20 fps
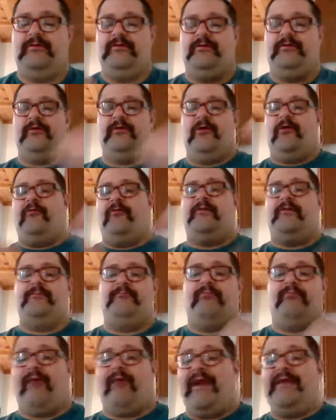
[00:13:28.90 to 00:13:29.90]

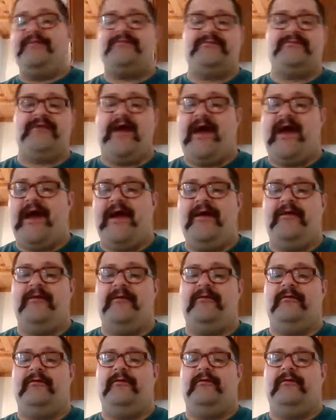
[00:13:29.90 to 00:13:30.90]
embrace that,
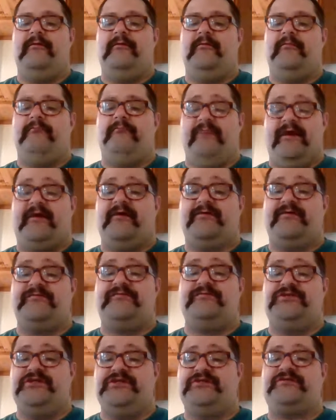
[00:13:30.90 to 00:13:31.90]
because
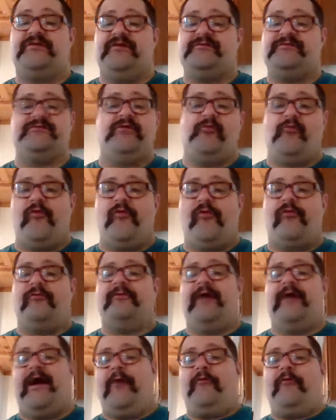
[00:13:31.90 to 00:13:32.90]
the
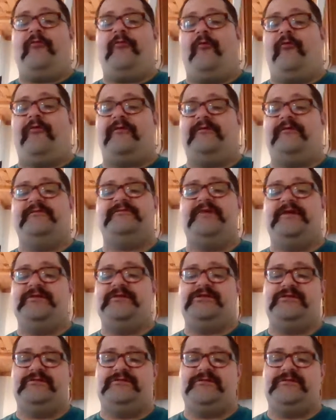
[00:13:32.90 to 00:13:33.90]
World Health
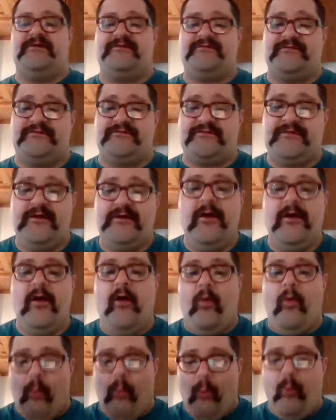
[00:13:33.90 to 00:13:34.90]
Organization says it's
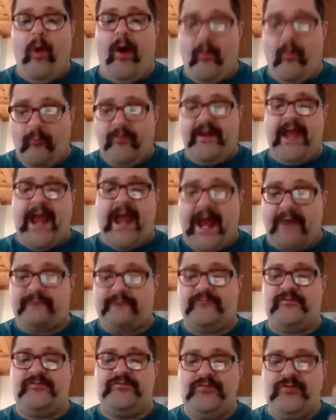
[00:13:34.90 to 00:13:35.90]
what we have
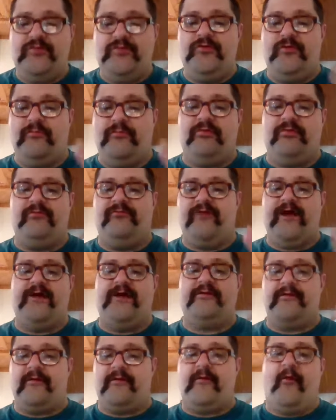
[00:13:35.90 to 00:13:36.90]
to do to
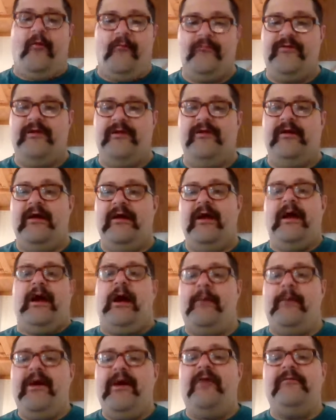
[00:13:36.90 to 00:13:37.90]
prevent the COVID,
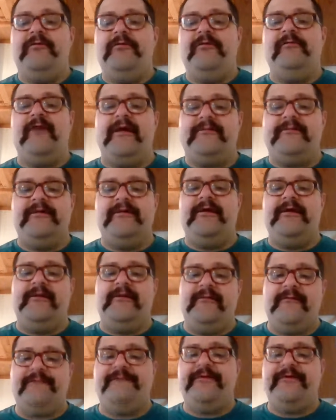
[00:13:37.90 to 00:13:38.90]
how about you let the
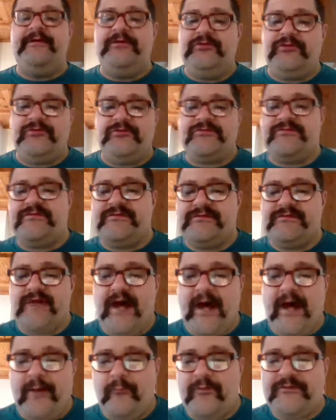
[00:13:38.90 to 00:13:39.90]
individuals
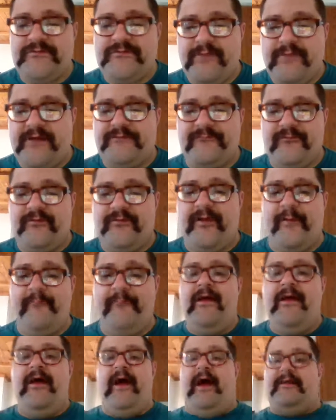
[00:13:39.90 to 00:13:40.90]
decide what's best for them?
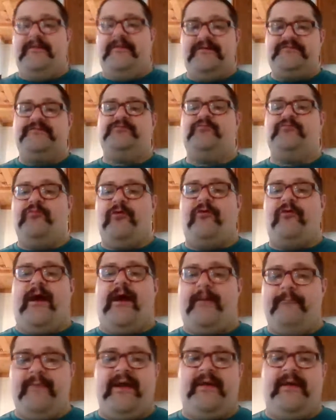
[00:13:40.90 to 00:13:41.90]
And this is where
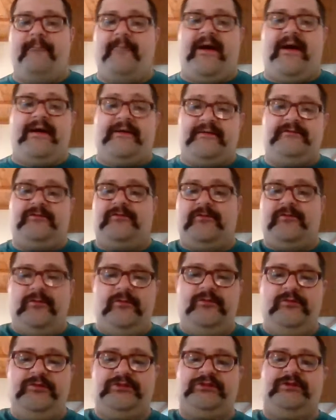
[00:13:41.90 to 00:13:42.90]
I make my
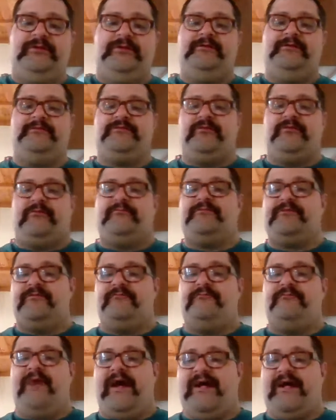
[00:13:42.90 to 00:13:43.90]
conclusion in terms
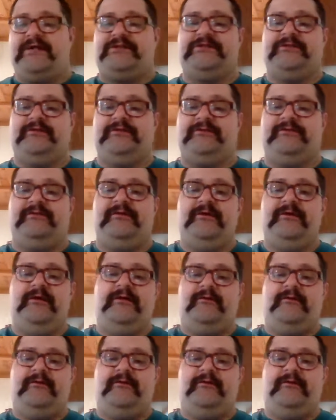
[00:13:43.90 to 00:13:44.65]
of bashing